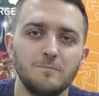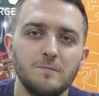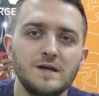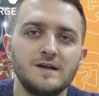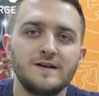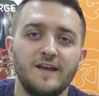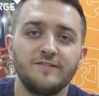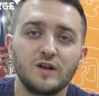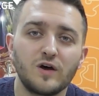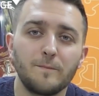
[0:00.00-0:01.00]
them.
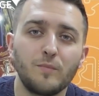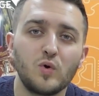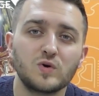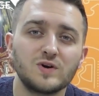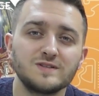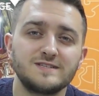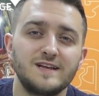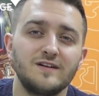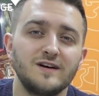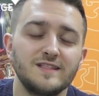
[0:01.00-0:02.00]
If you'd like more
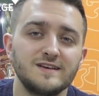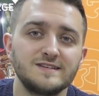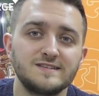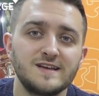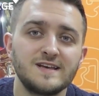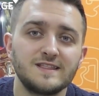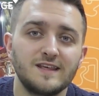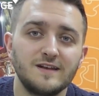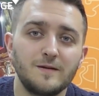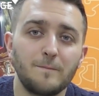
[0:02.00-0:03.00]
content like this,
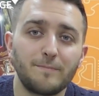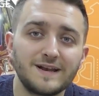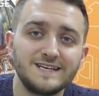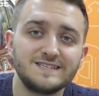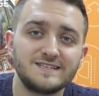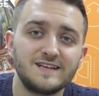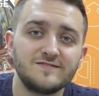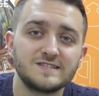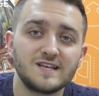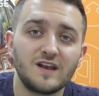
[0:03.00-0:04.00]
then please
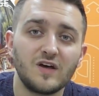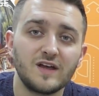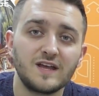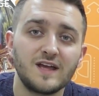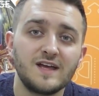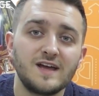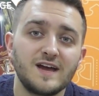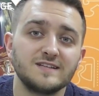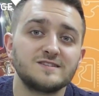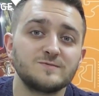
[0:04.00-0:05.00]
leave us a like
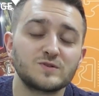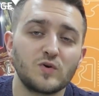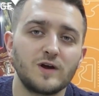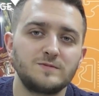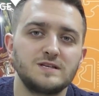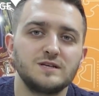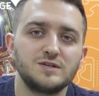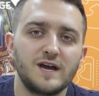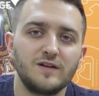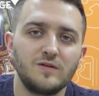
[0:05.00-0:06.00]
and subscribe to the
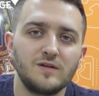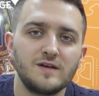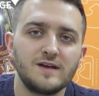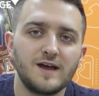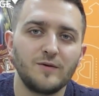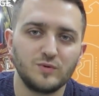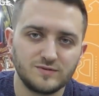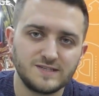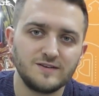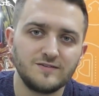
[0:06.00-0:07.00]
channel. And
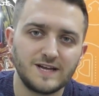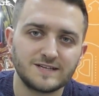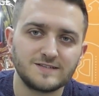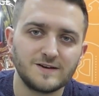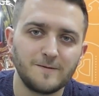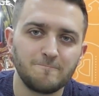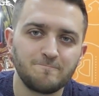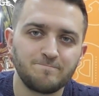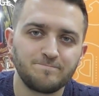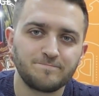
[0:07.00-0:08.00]
we'll see you next time.
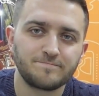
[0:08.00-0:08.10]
